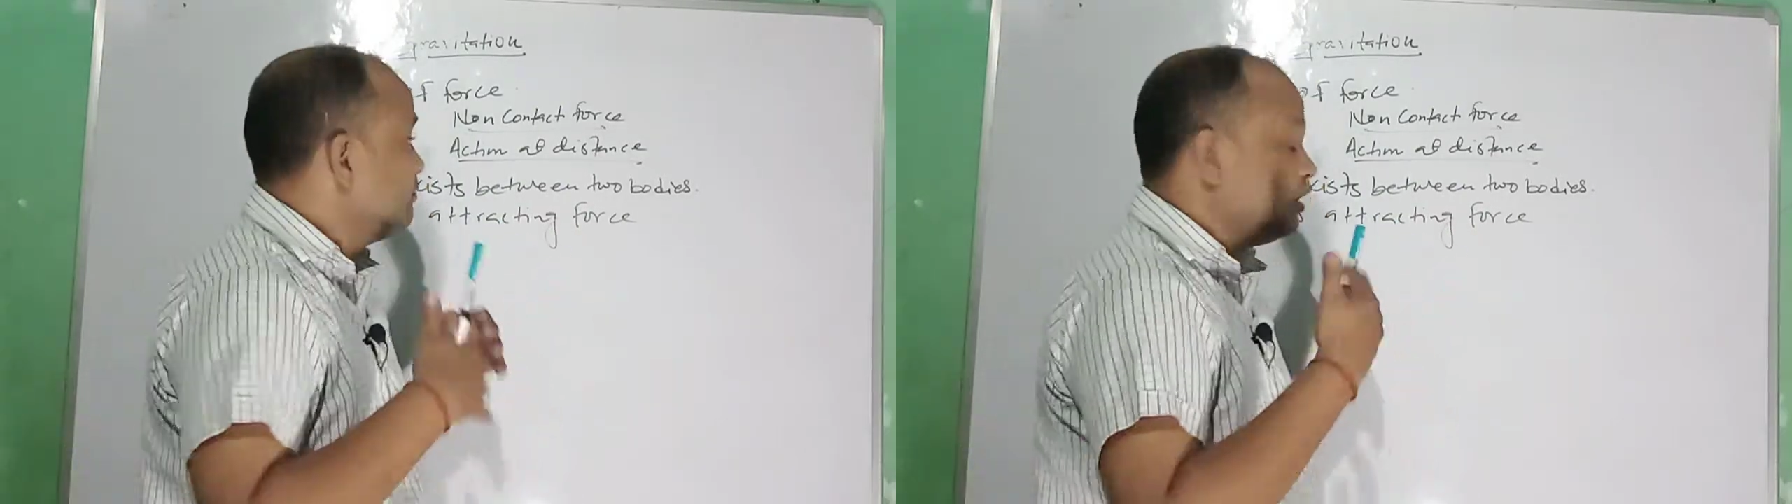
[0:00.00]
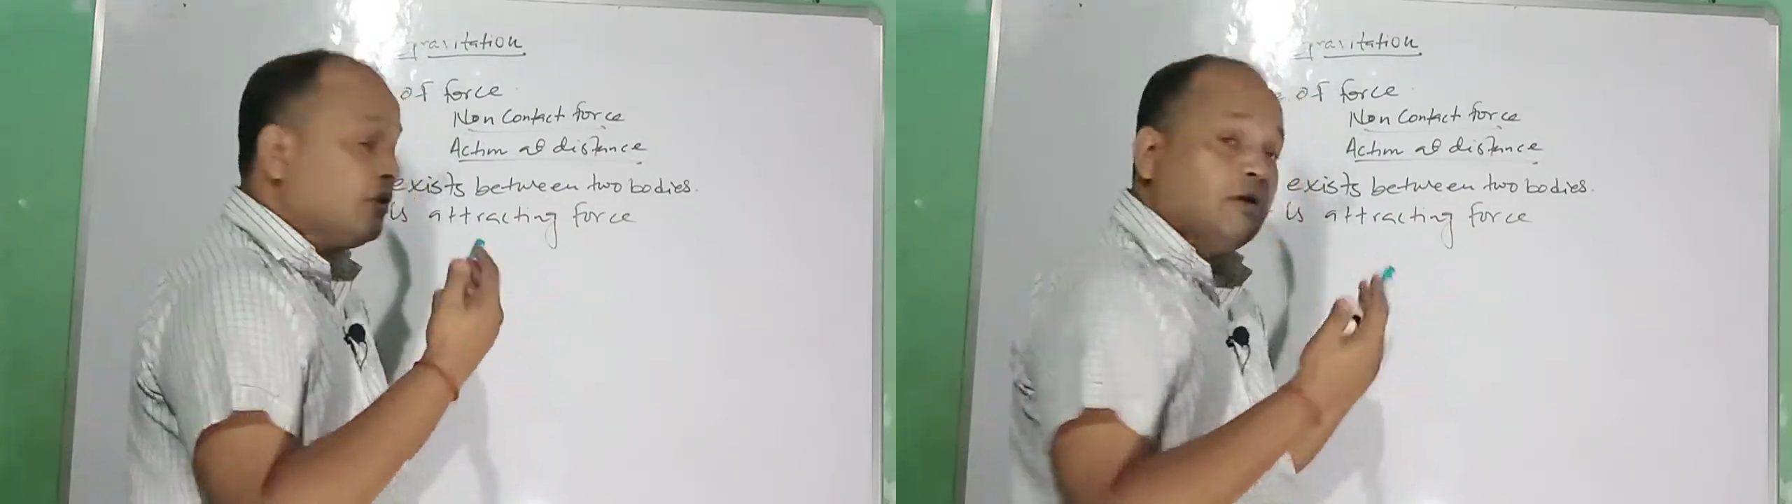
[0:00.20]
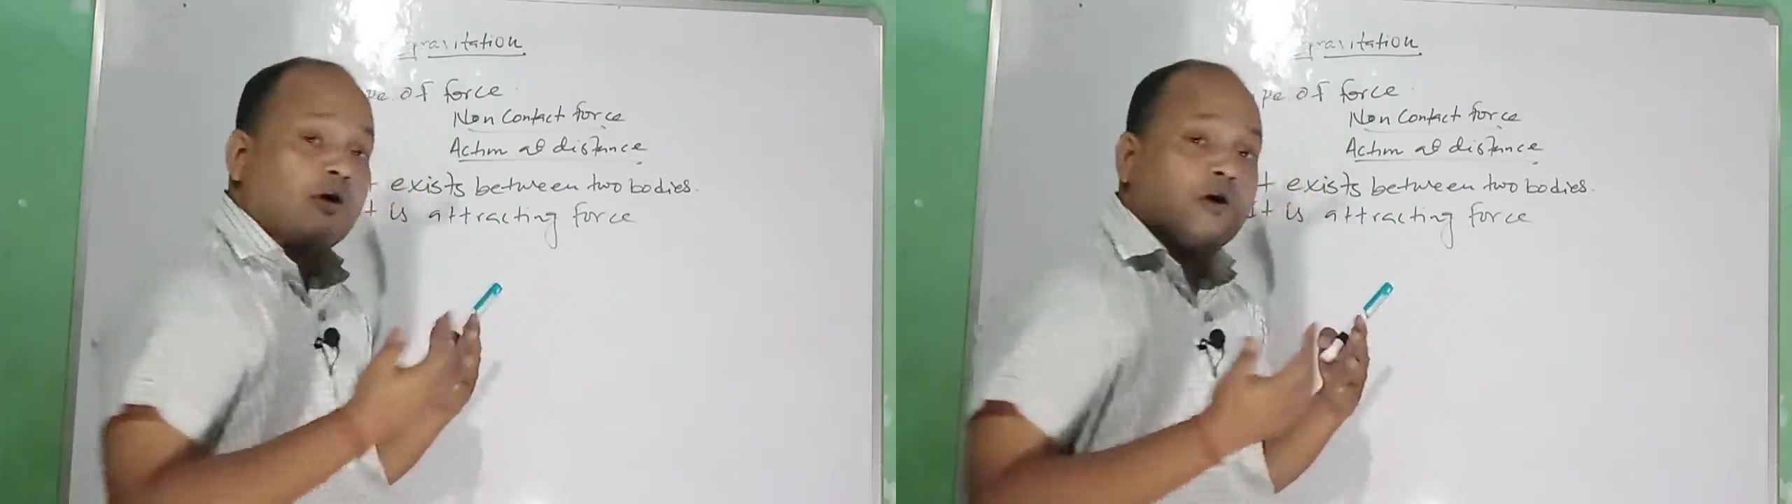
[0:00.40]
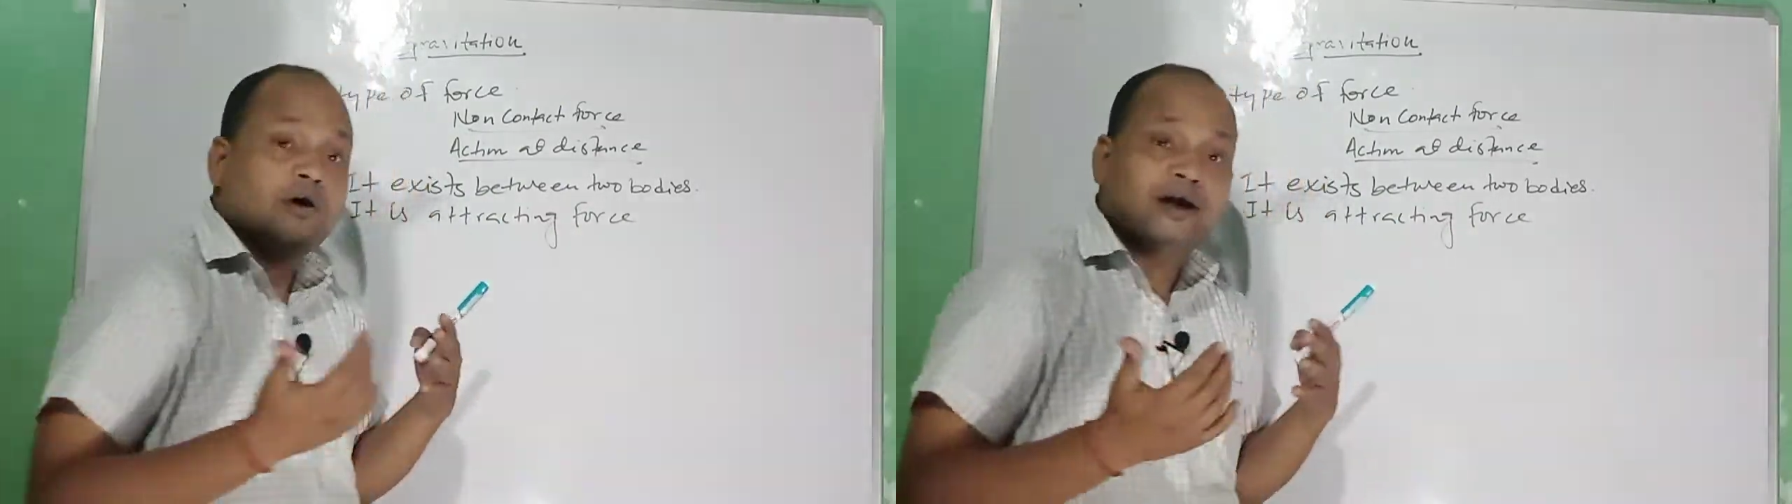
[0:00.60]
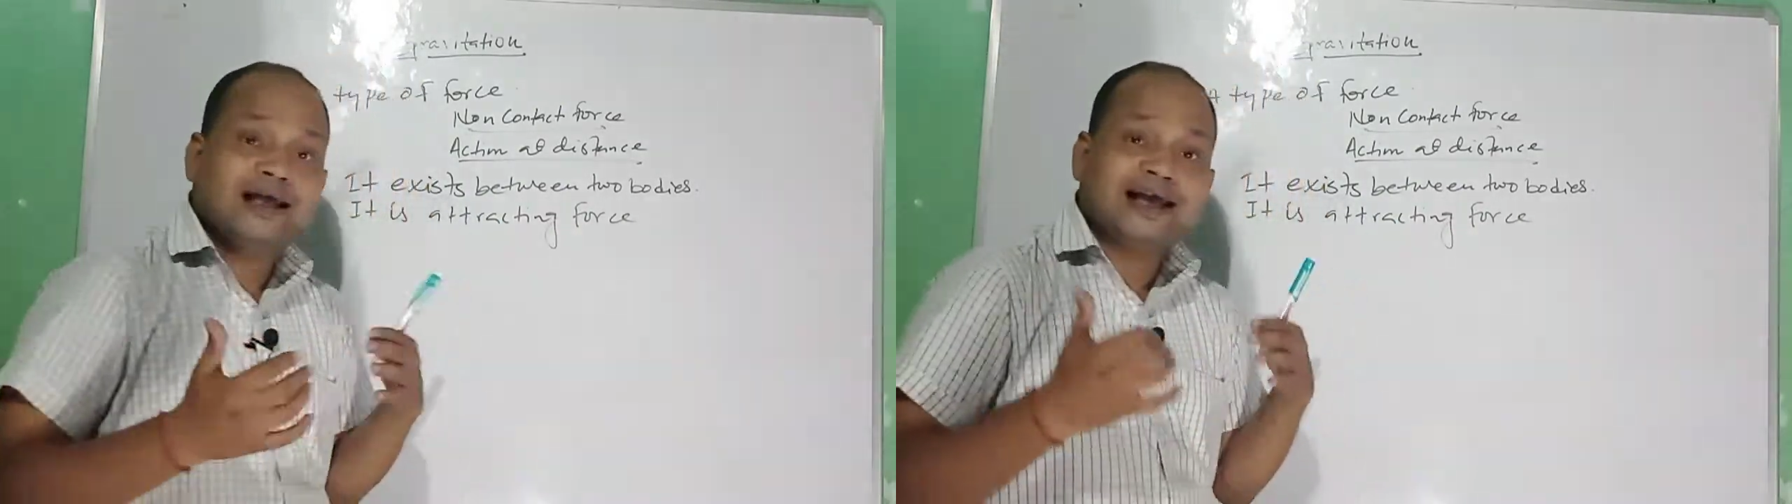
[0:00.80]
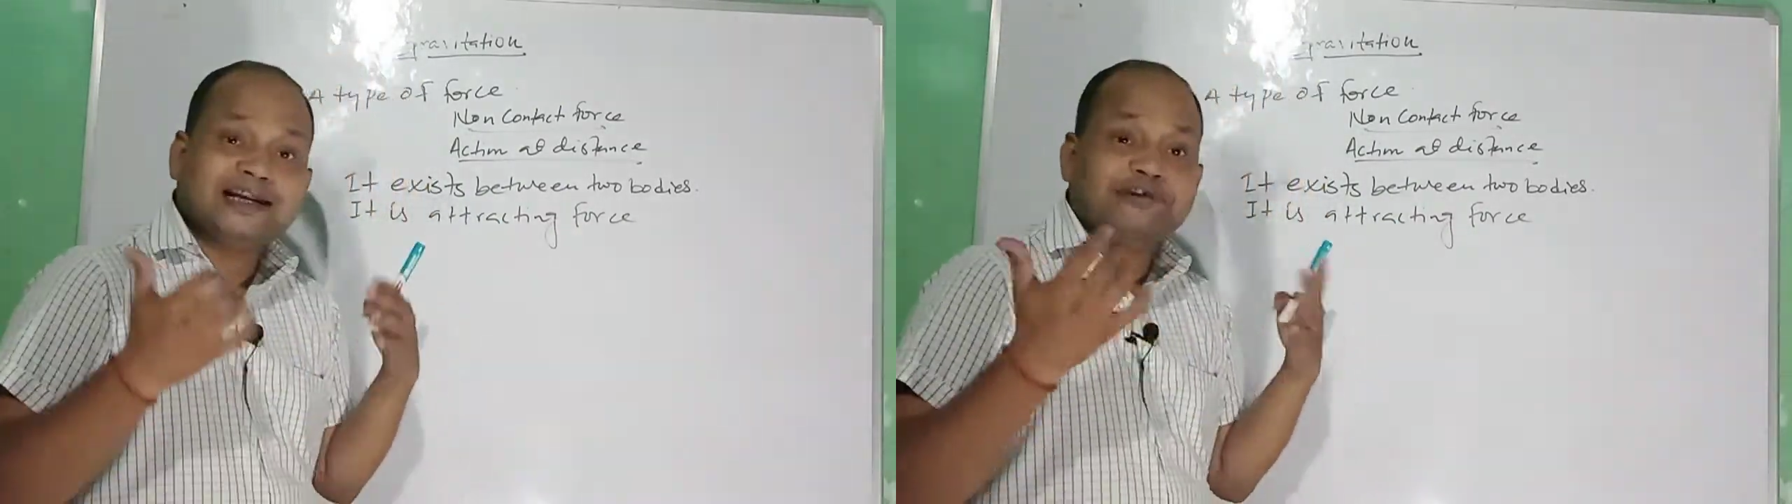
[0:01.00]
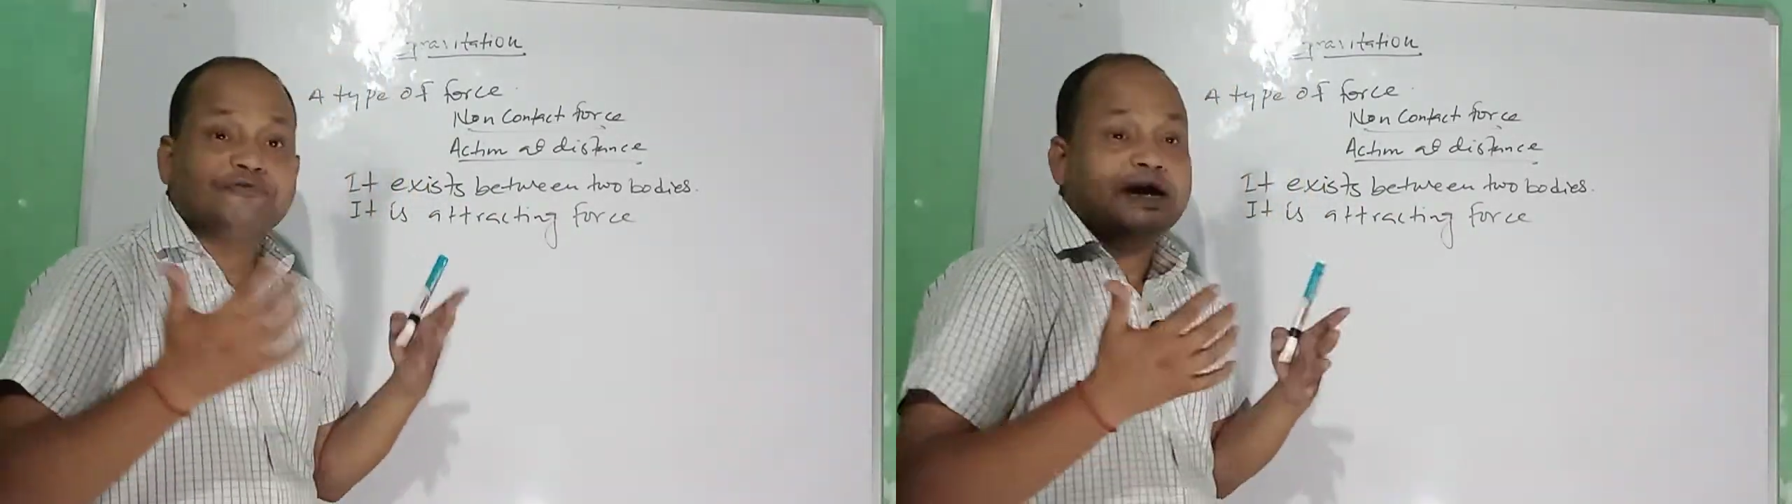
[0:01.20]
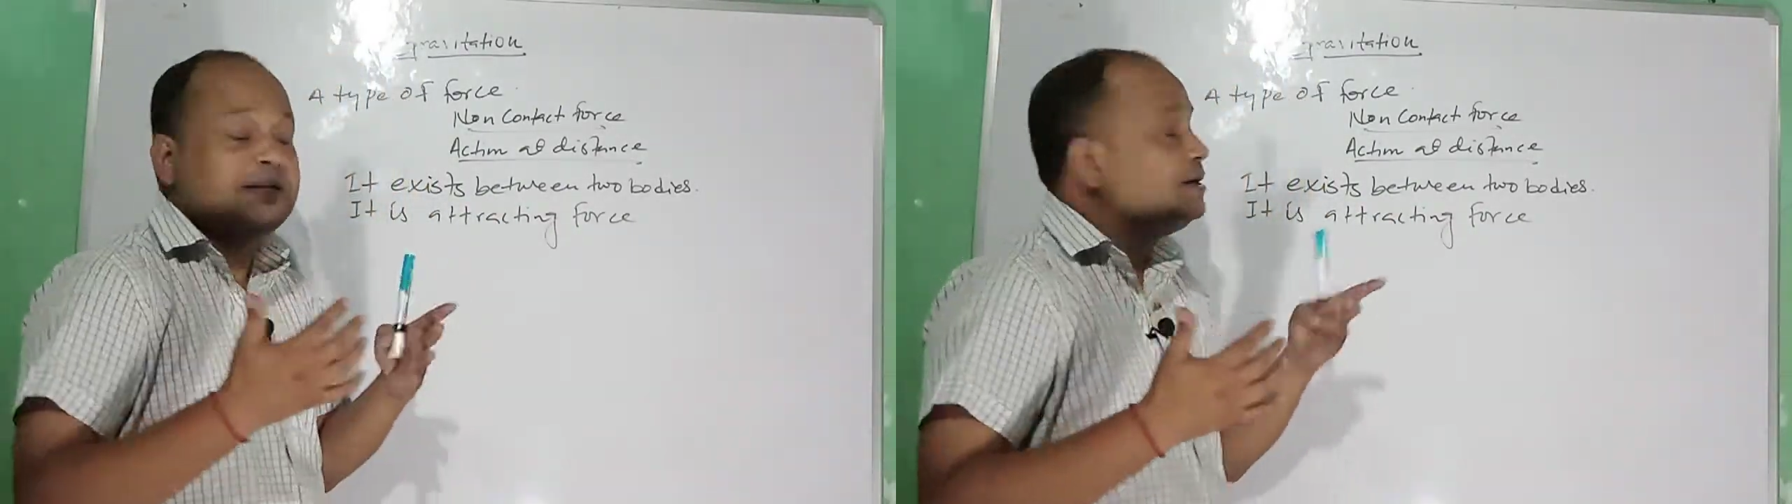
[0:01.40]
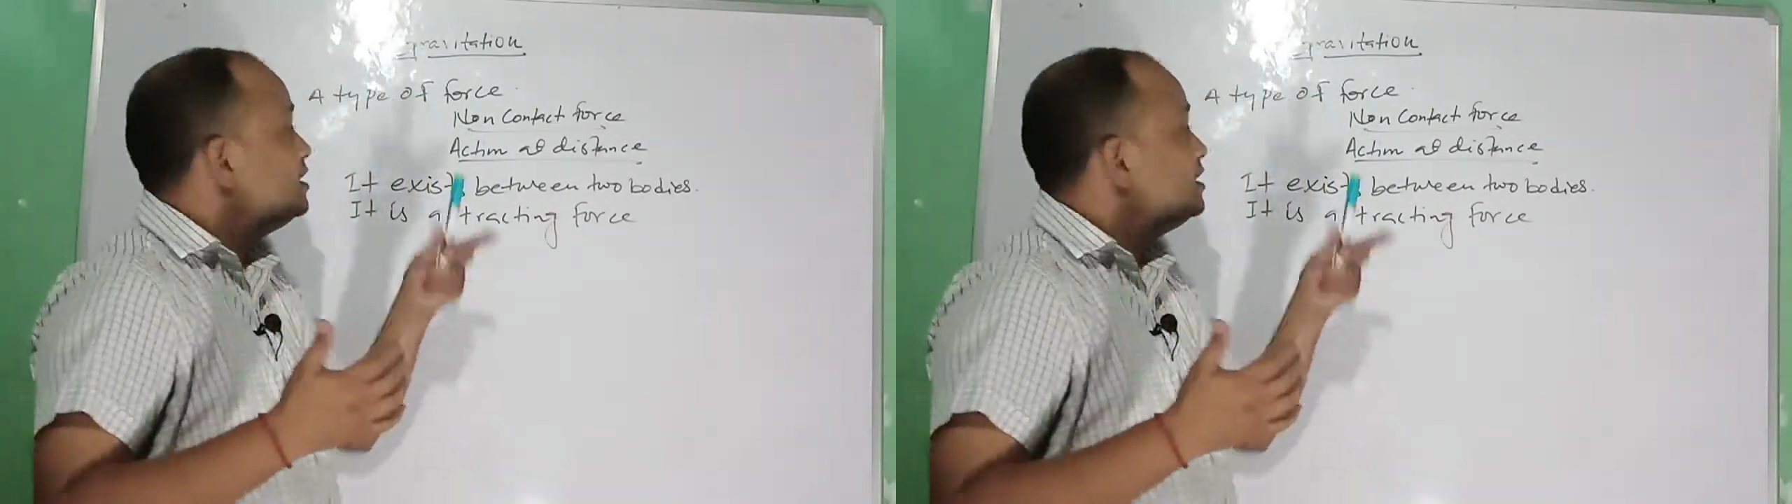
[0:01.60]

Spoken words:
law and define